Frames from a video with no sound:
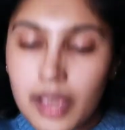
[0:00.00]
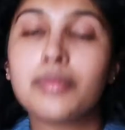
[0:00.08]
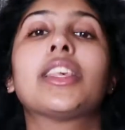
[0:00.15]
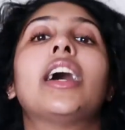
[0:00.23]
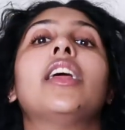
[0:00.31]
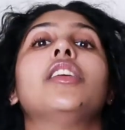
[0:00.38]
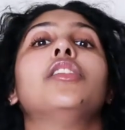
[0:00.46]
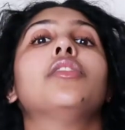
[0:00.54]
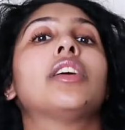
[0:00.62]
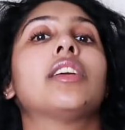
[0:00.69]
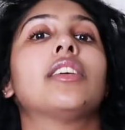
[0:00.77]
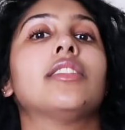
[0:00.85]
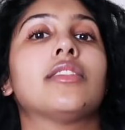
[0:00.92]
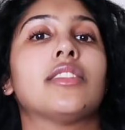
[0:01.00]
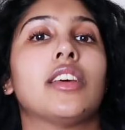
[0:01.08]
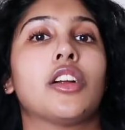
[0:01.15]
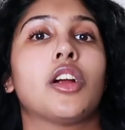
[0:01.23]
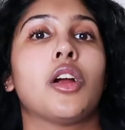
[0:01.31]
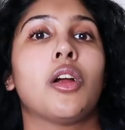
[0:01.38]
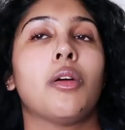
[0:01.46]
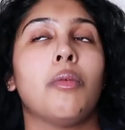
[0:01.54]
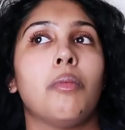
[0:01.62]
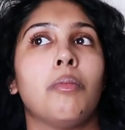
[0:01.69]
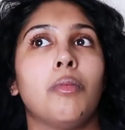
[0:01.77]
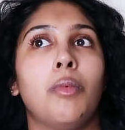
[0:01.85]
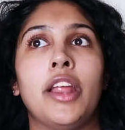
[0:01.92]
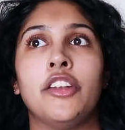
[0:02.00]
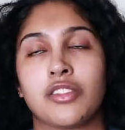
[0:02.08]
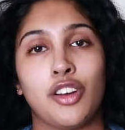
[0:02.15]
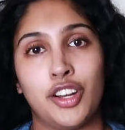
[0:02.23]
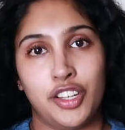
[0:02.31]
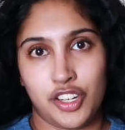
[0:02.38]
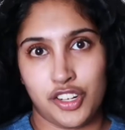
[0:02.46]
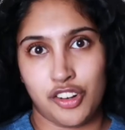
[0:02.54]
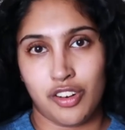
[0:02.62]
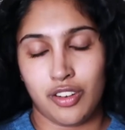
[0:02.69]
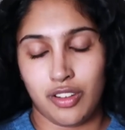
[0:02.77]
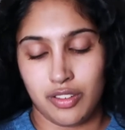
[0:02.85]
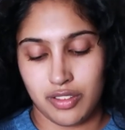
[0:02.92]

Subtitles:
that you can consider when starting to journal.